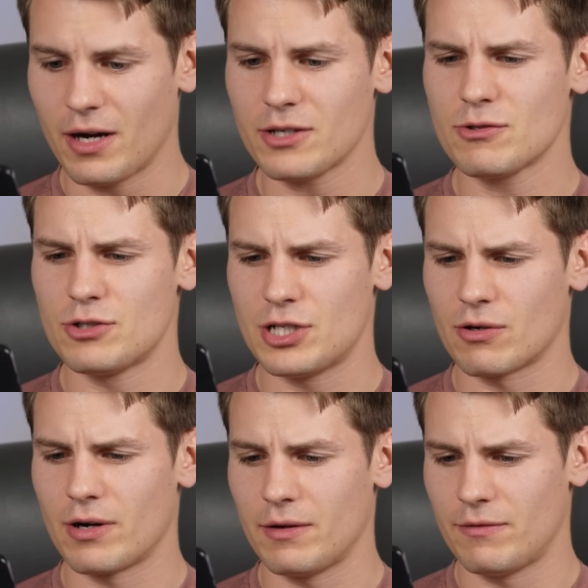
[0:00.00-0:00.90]
Also
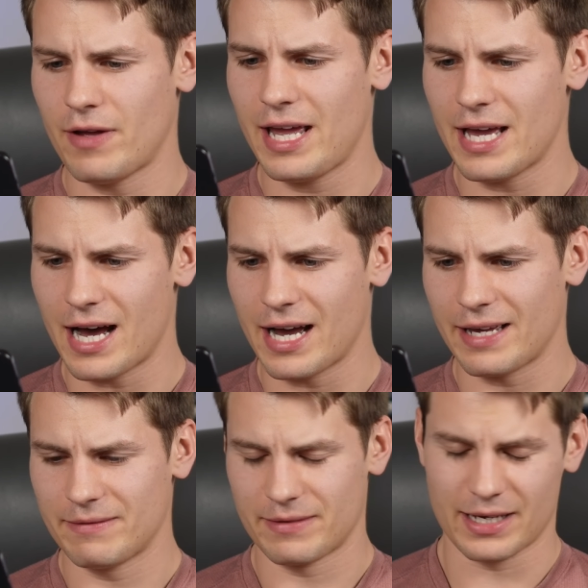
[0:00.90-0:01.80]
generative
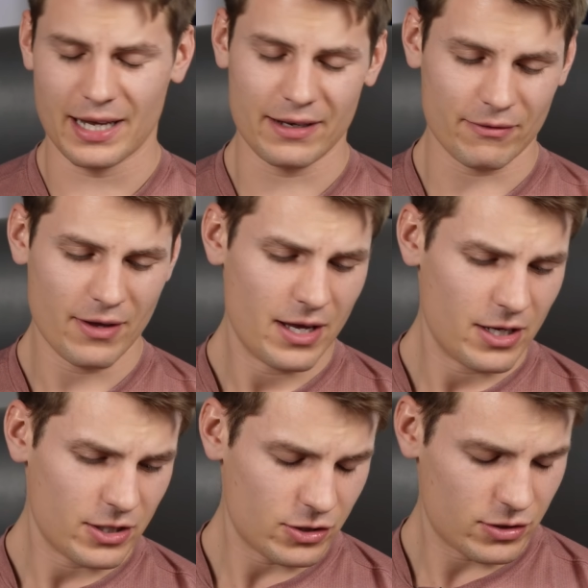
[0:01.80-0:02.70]
AI kind of
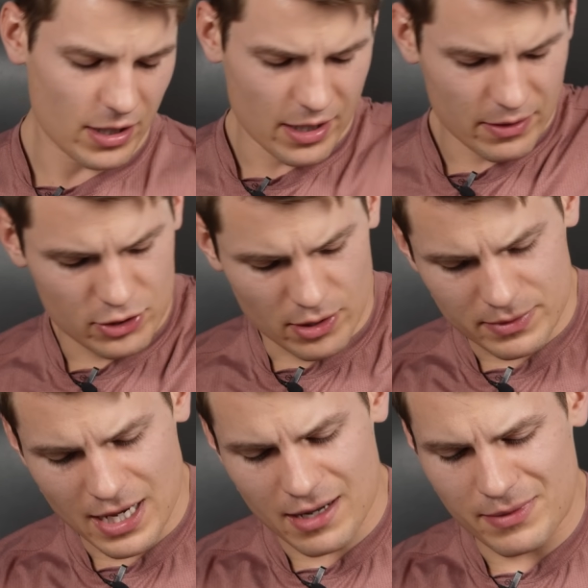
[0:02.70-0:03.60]
uh,
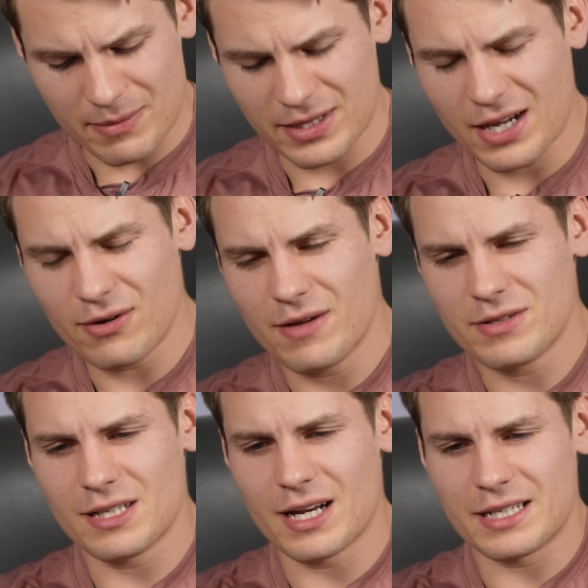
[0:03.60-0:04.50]
jumped out at me, but they don't give
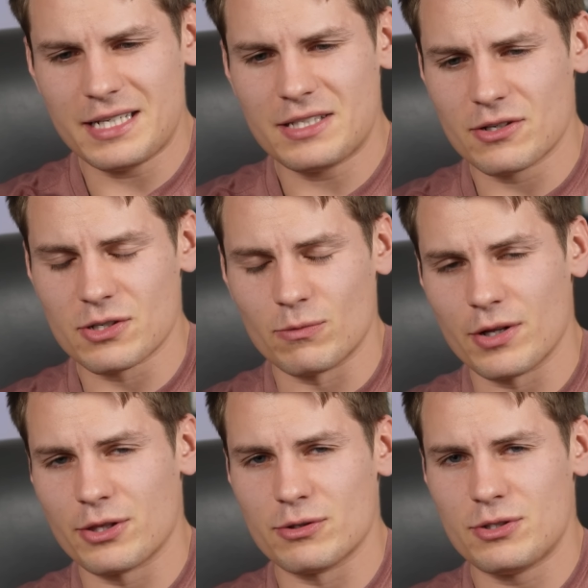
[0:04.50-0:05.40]
us a lot of details on
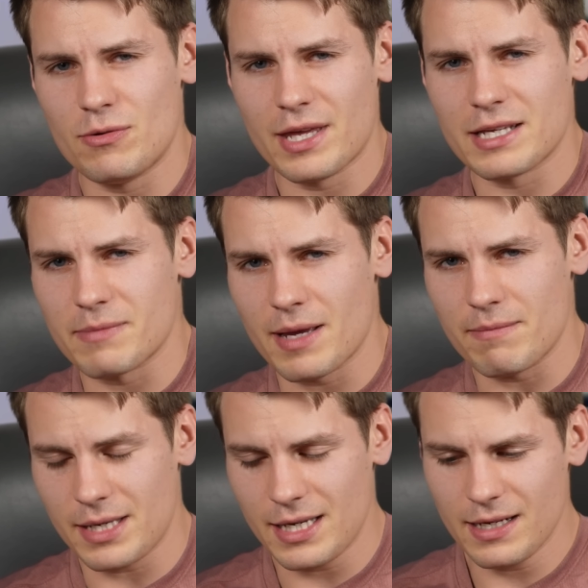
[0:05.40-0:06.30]
what those two things may
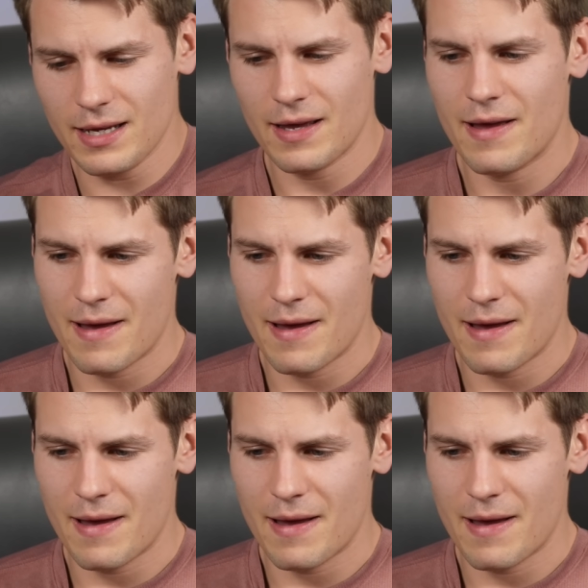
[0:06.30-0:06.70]
mean.